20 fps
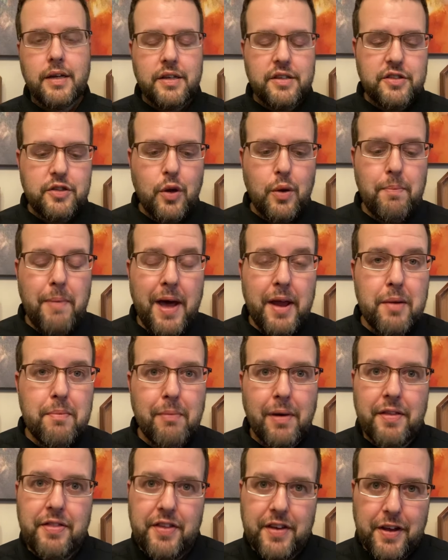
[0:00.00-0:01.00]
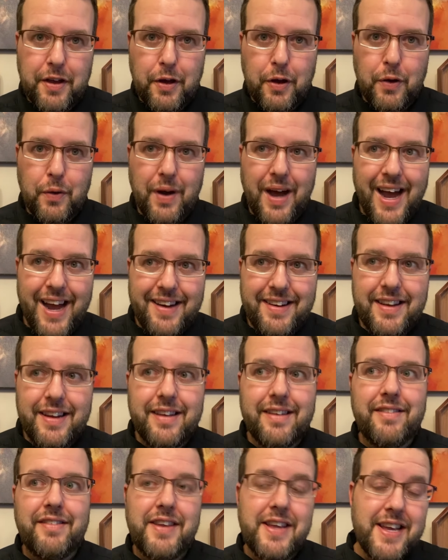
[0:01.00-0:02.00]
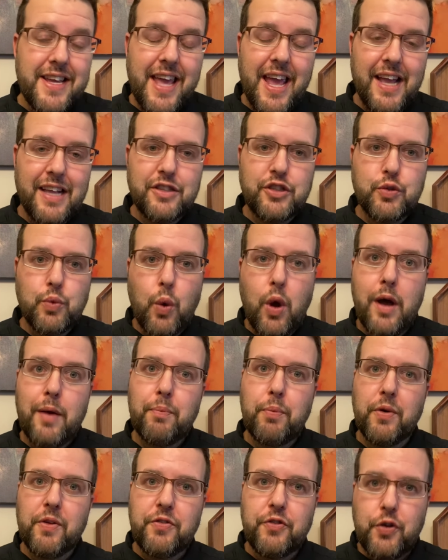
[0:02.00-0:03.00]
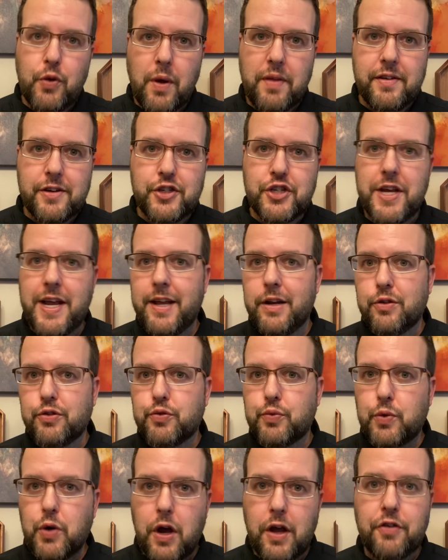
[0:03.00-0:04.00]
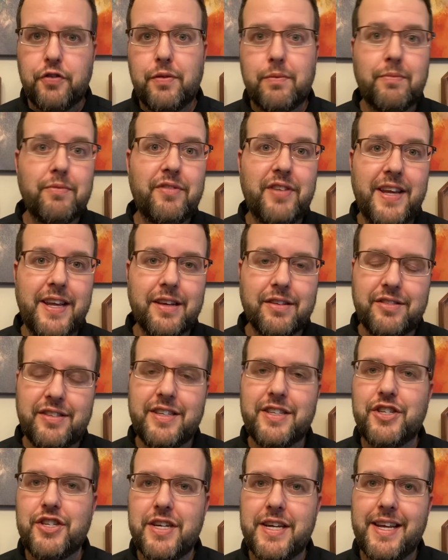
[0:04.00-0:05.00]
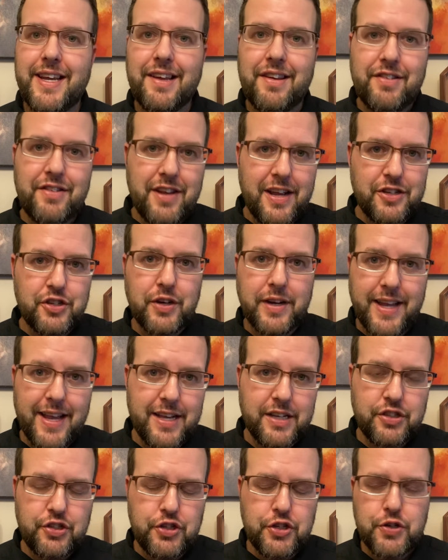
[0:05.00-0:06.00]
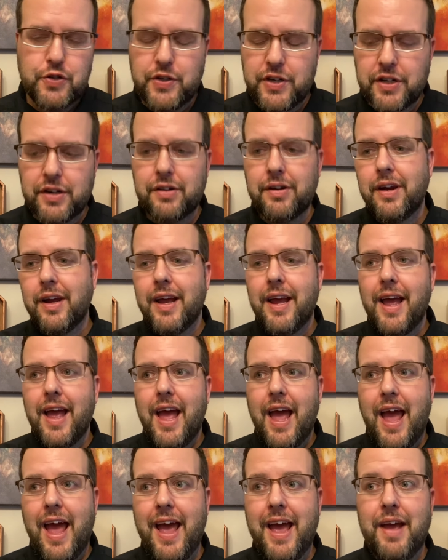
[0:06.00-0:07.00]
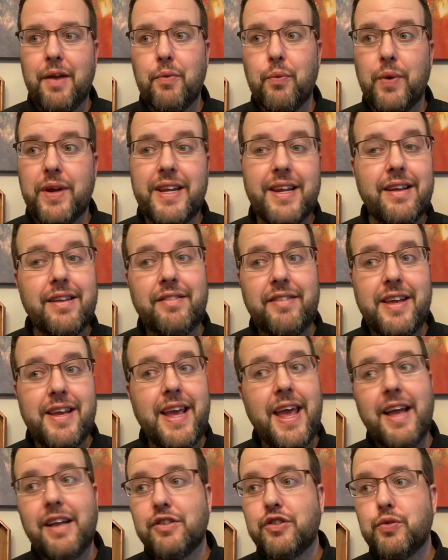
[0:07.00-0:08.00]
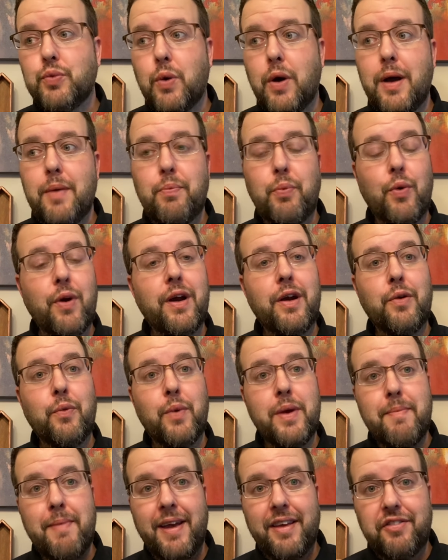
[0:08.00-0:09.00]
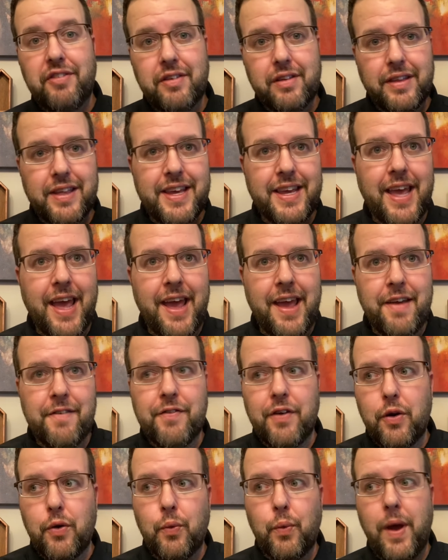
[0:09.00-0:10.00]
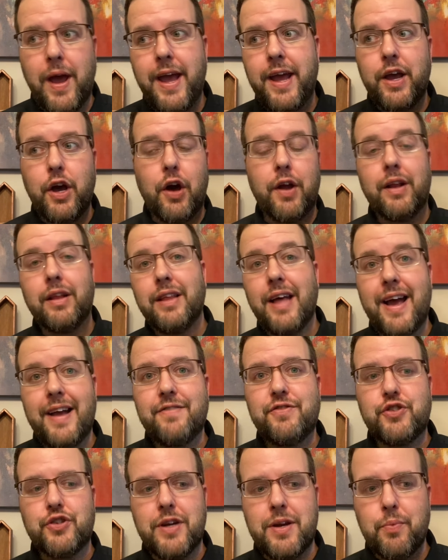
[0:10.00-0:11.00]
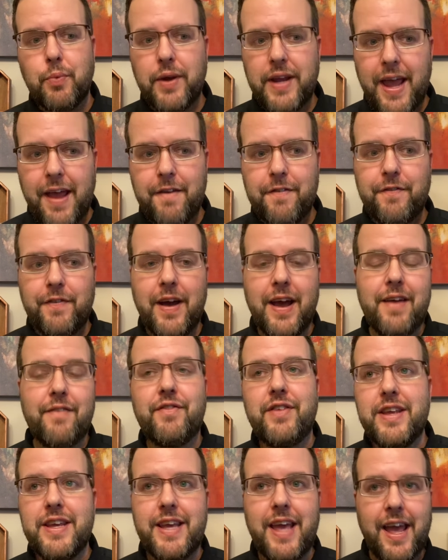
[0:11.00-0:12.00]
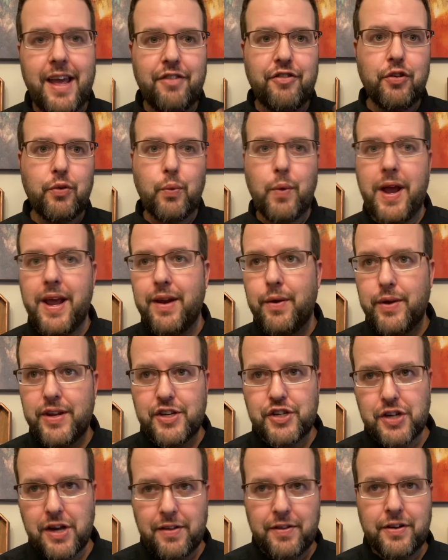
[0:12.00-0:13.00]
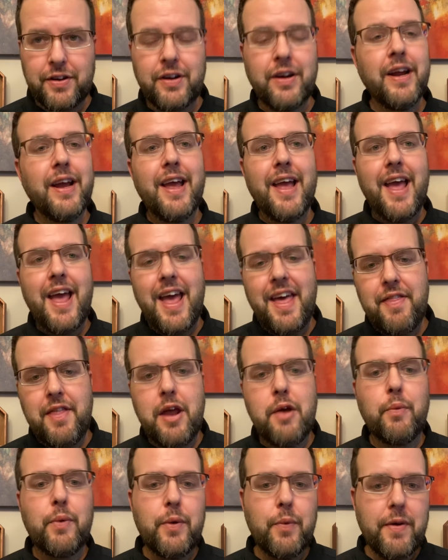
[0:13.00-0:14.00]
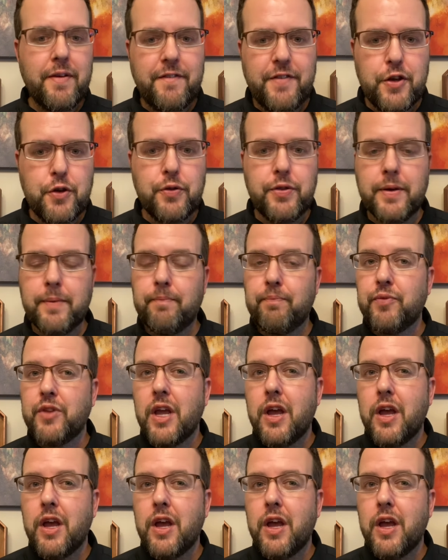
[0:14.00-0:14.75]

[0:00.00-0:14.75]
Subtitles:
So about a month ago, I did a decant swap with two other channels, Ross from TLTG and Dedrick Hicks Jr. And we did a decant swap where we basically gave away on a live stream, we gave five decants away to each other and then we reviewed them.